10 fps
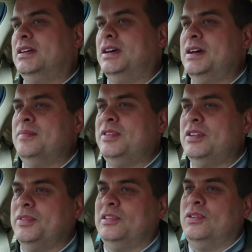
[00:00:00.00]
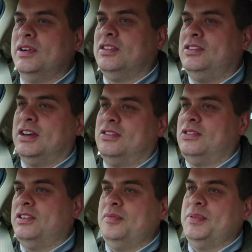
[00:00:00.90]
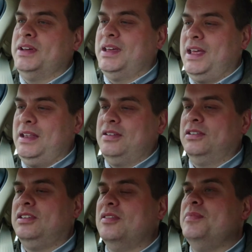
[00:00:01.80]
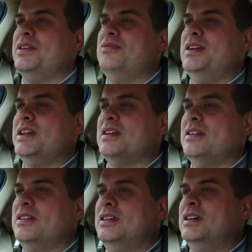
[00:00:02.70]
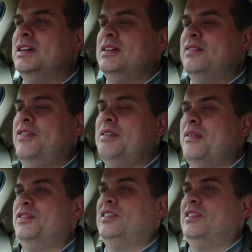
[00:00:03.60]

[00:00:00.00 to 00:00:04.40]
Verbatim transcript: um, it's not the longest test drive, but it, it does give me a really good feel up.